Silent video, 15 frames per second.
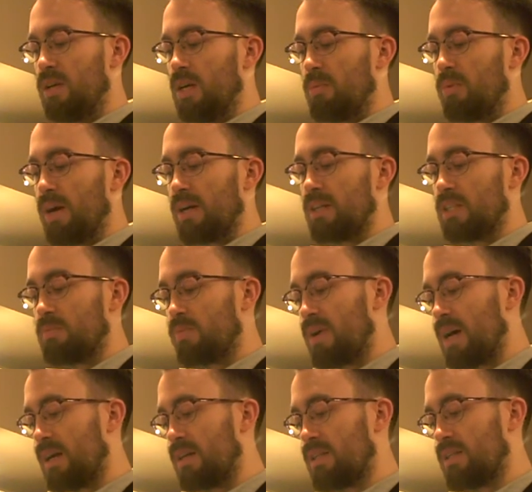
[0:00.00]
Practice
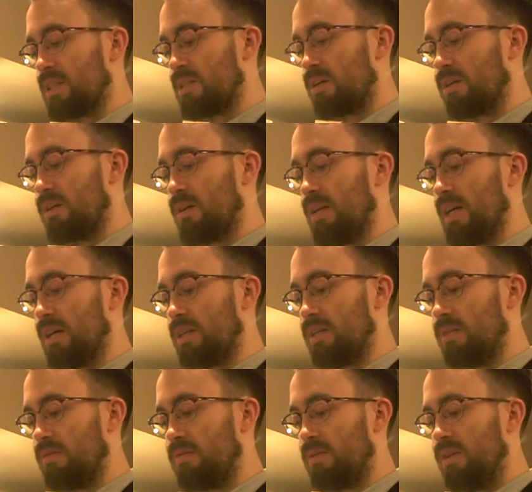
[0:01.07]
practice as our
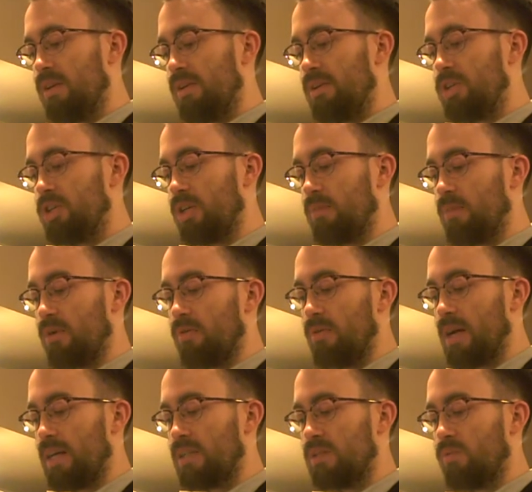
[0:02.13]
collective, shimmer
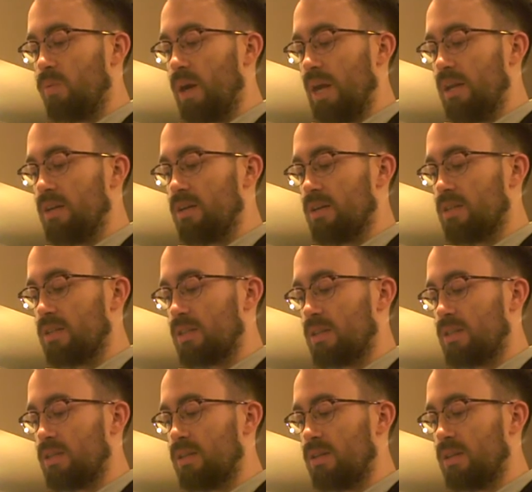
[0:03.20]
rest waning
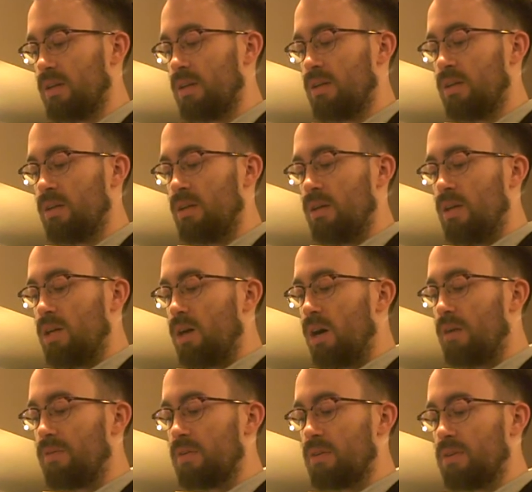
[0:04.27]
consistently,
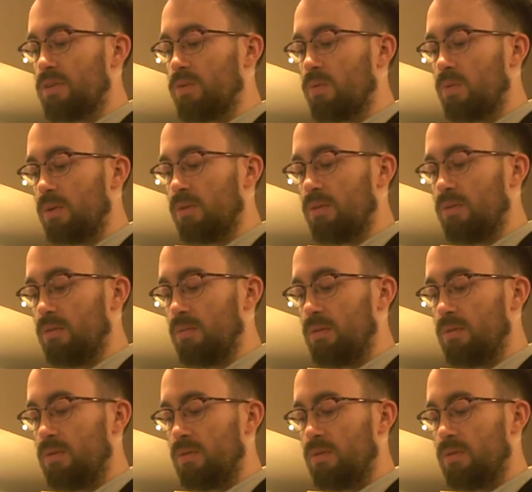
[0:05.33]
offer the torn loop.